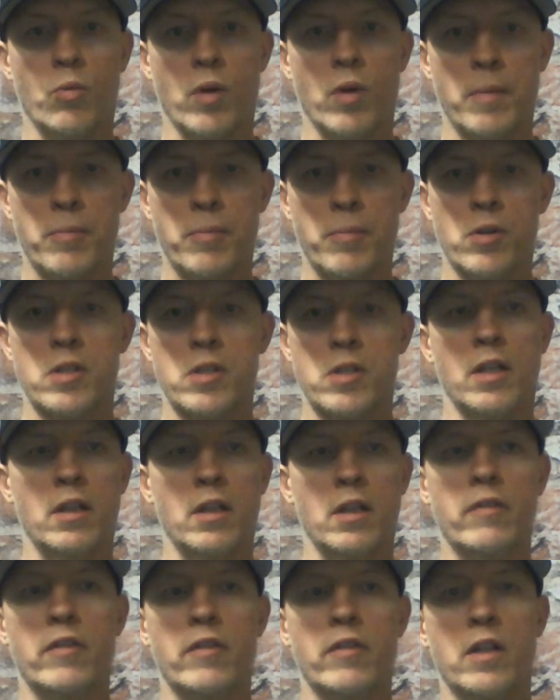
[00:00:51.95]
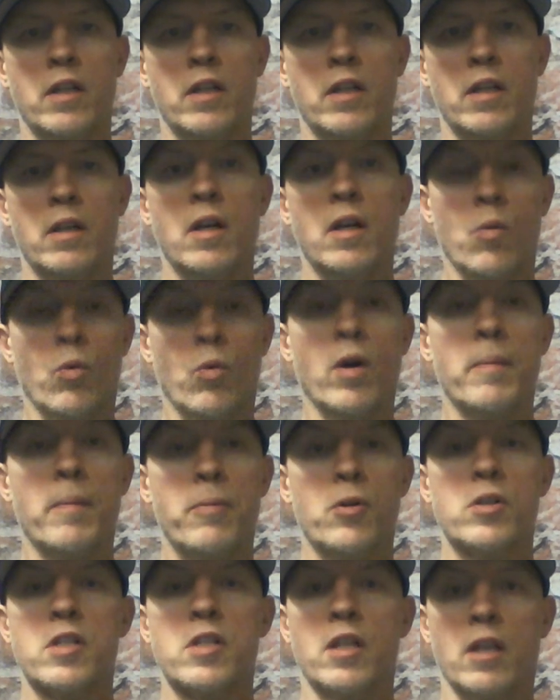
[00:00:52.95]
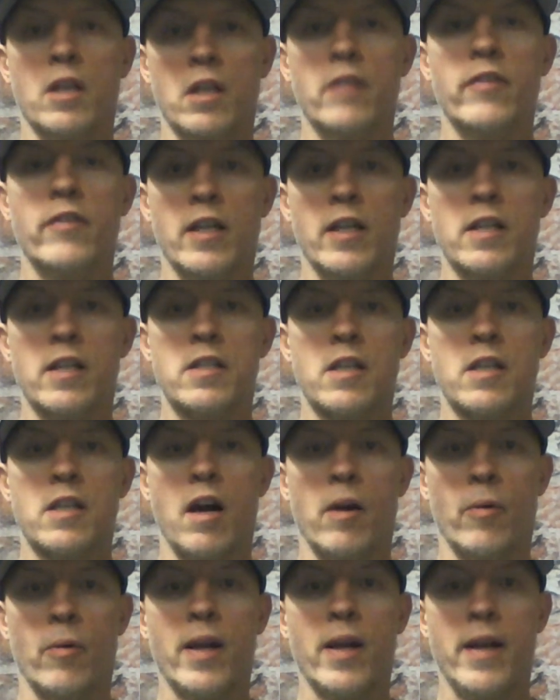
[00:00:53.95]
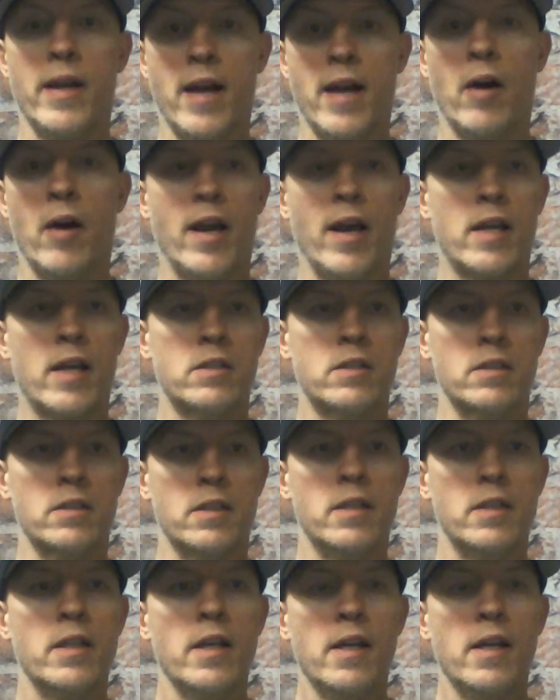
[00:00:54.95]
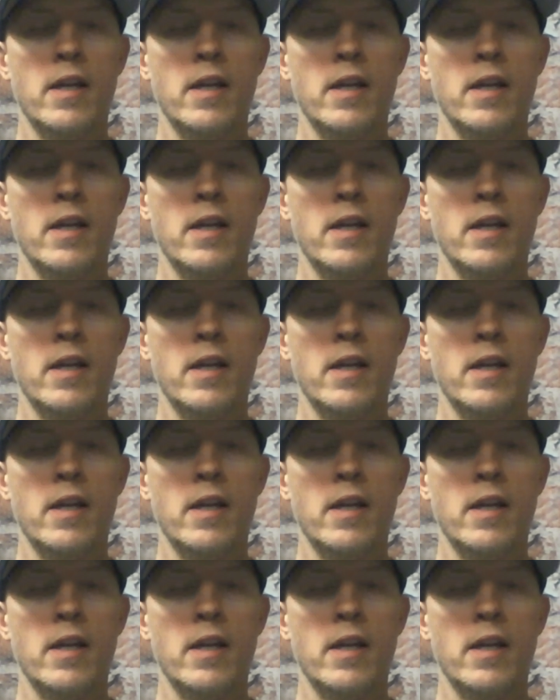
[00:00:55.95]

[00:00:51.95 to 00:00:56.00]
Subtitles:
One person living in his car right now actually